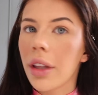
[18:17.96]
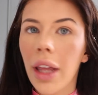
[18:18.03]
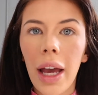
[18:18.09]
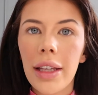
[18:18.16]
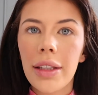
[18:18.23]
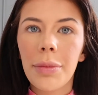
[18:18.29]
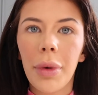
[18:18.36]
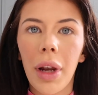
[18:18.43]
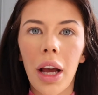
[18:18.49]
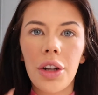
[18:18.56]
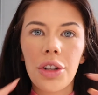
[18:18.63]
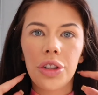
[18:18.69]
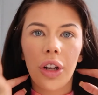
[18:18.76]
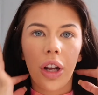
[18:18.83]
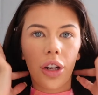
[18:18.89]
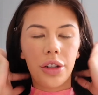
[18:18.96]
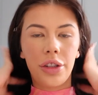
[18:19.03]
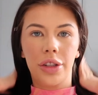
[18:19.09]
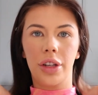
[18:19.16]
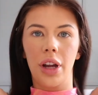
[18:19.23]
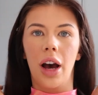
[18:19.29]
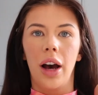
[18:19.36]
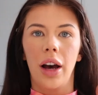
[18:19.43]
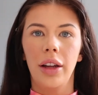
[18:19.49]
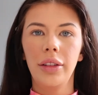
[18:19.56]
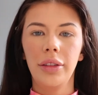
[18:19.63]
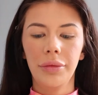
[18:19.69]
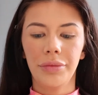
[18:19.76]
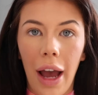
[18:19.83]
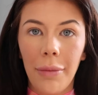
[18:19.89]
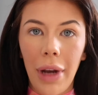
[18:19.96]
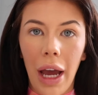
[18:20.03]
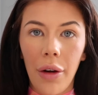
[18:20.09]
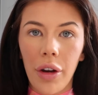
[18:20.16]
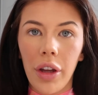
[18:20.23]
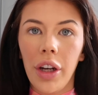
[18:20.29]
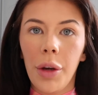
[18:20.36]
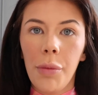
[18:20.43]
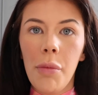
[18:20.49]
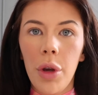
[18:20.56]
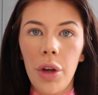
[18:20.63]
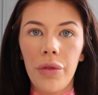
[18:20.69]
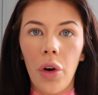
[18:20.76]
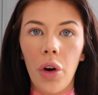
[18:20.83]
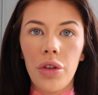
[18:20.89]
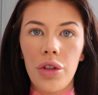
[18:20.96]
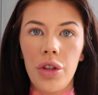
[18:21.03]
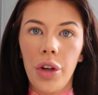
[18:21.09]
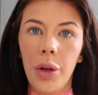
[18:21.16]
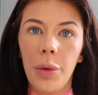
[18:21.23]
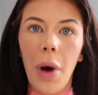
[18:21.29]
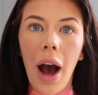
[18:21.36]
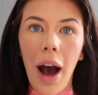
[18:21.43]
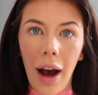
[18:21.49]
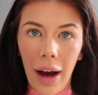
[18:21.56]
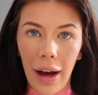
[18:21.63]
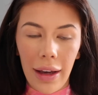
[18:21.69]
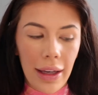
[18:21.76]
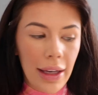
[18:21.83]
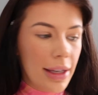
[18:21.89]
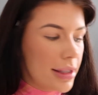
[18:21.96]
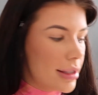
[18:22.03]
So that is blush done. I'm now going to move on to eyes